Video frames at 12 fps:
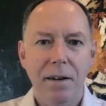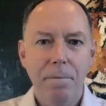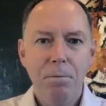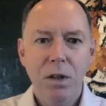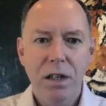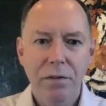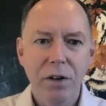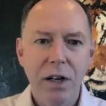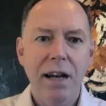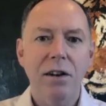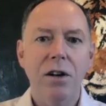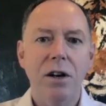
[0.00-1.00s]
given
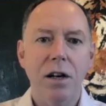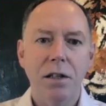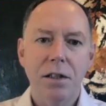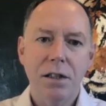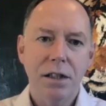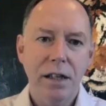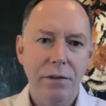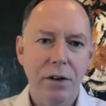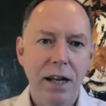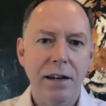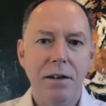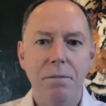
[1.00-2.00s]
our costs, given
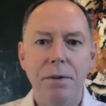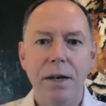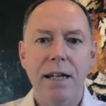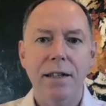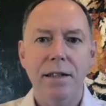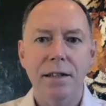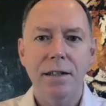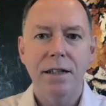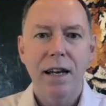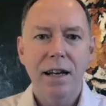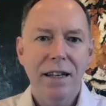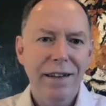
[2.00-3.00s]
our competitors,
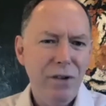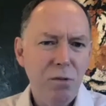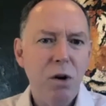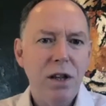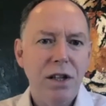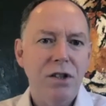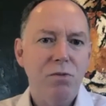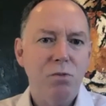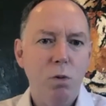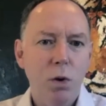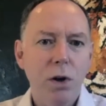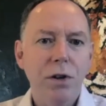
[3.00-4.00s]
given what this is
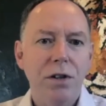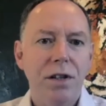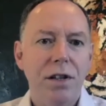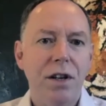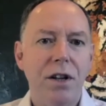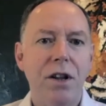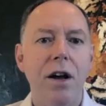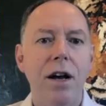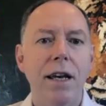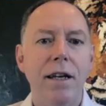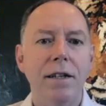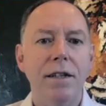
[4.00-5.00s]
worth to the
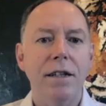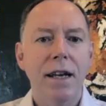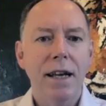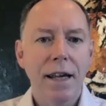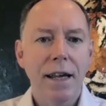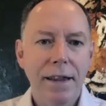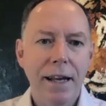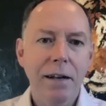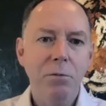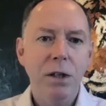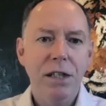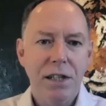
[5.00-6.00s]
client,
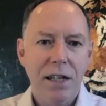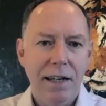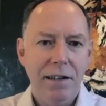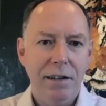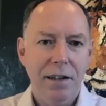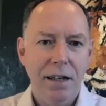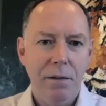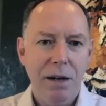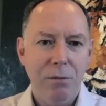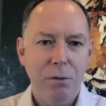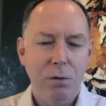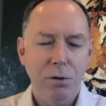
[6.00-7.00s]
then we start to think
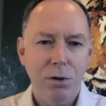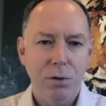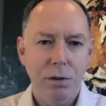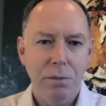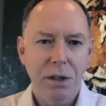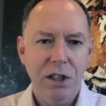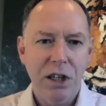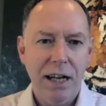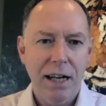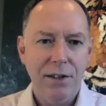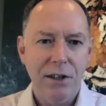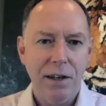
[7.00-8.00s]
about what should we be
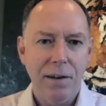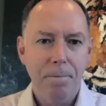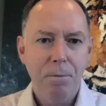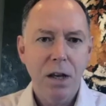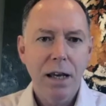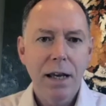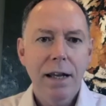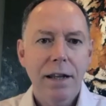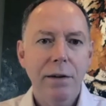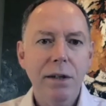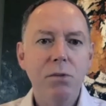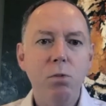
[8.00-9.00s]
charging.
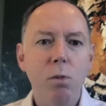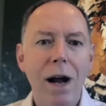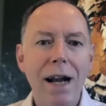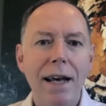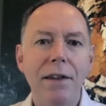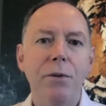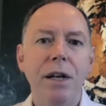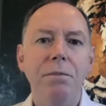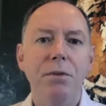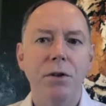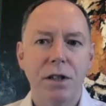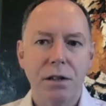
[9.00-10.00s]
There is one other
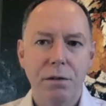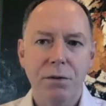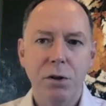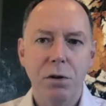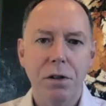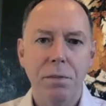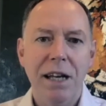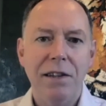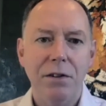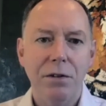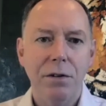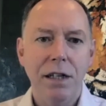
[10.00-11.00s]
input. So we've talked about the
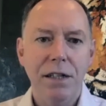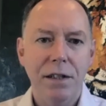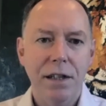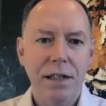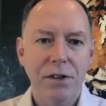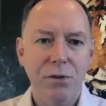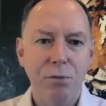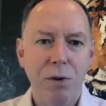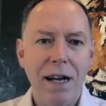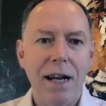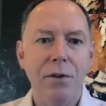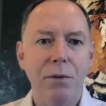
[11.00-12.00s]
3 C's. The
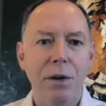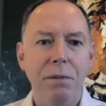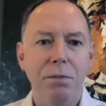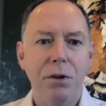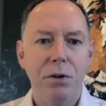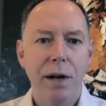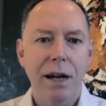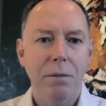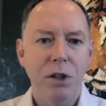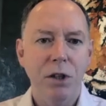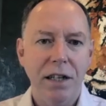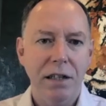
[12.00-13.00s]
one other input are our
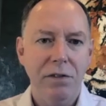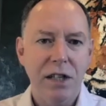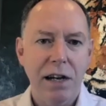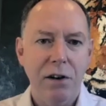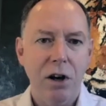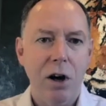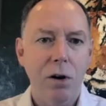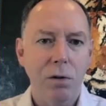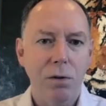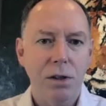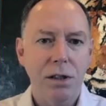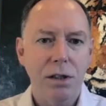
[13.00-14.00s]
objectives, our
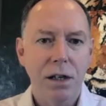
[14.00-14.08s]
goals.